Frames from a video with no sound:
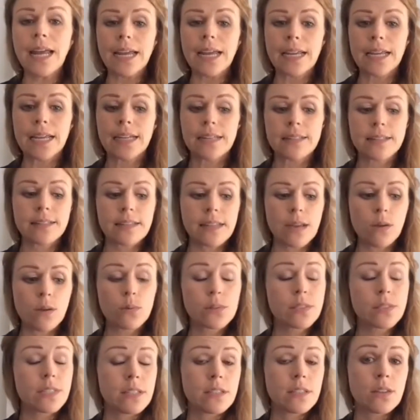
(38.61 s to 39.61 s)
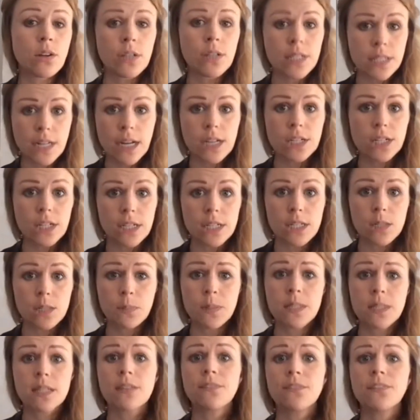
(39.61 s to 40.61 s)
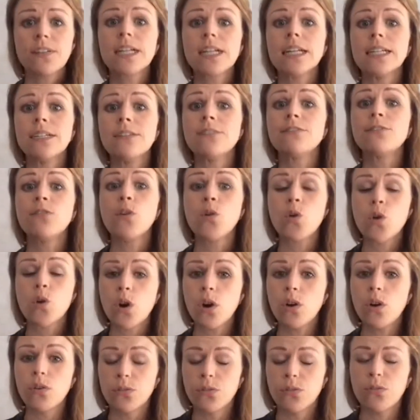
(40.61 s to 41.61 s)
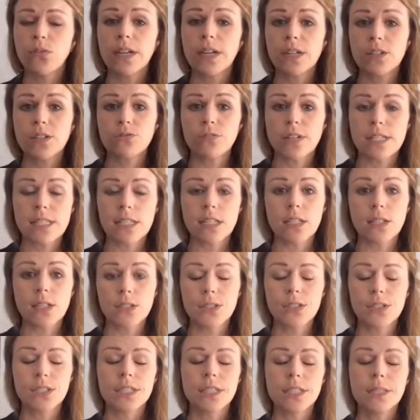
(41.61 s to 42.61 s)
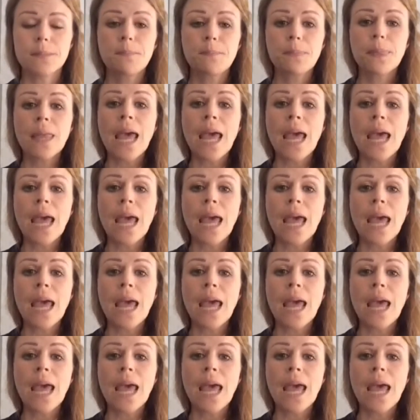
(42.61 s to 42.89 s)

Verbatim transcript: is it was designed actually specifically for conflict resolution